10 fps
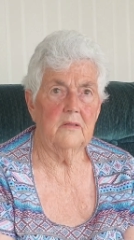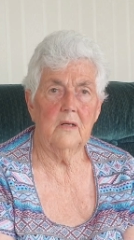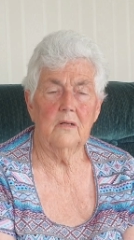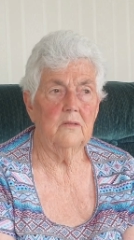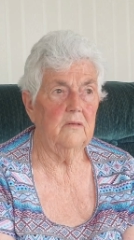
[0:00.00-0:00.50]

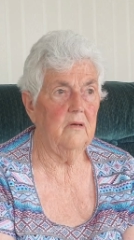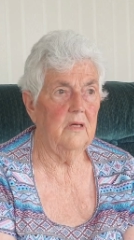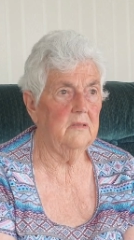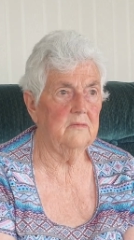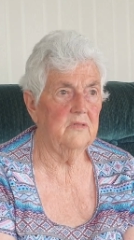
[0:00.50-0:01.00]
No,
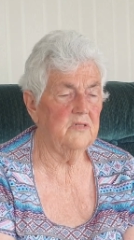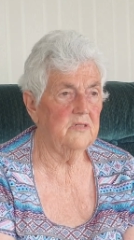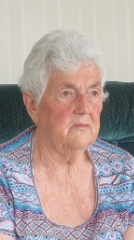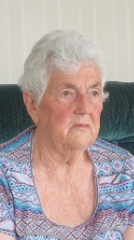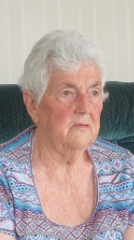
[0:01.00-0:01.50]
and
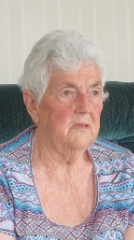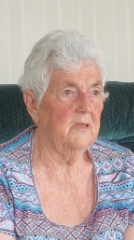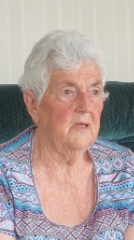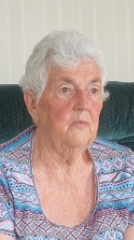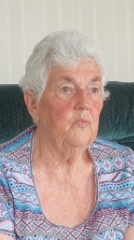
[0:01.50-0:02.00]

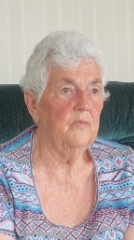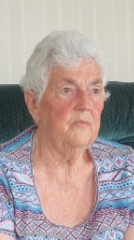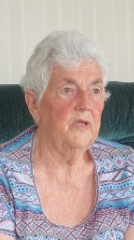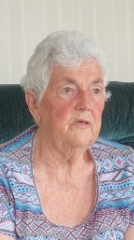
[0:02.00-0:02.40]
and